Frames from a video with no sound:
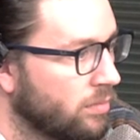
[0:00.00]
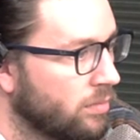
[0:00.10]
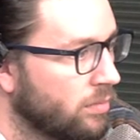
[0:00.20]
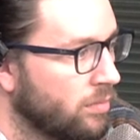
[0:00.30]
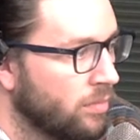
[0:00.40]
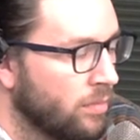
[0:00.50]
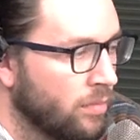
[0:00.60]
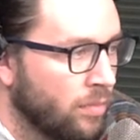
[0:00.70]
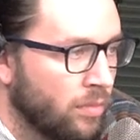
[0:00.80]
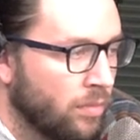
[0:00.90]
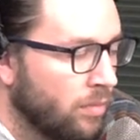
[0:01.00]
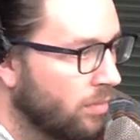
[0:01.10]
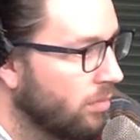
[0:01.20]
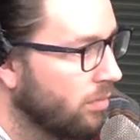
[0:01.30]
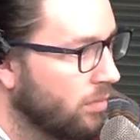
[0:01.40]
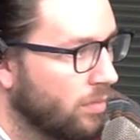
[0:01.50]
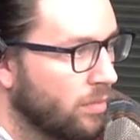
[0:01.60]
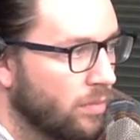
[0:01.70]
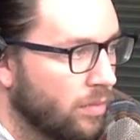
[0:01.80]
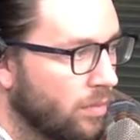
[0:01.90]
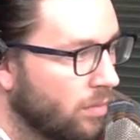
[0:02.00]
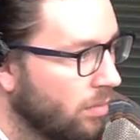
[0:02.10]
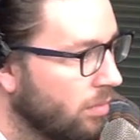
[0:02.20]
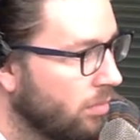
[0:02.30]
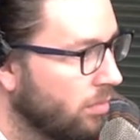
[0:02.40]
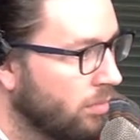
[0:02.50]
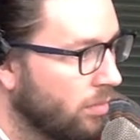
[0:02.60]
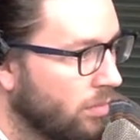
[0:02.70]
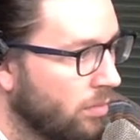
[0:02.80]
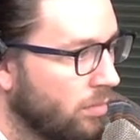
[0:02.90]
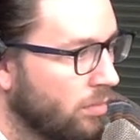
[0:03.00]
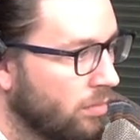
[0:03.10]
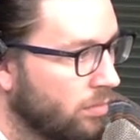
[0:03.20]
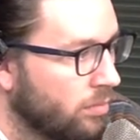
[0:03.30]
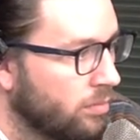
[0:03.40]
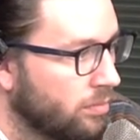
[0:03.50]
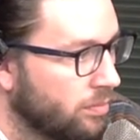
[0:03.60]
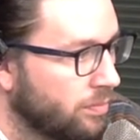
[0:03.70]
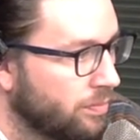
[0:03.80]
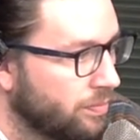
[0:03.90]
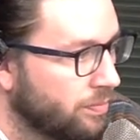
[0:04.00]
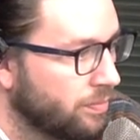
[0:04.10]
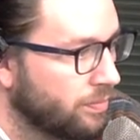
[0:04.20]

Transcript: (not speaking)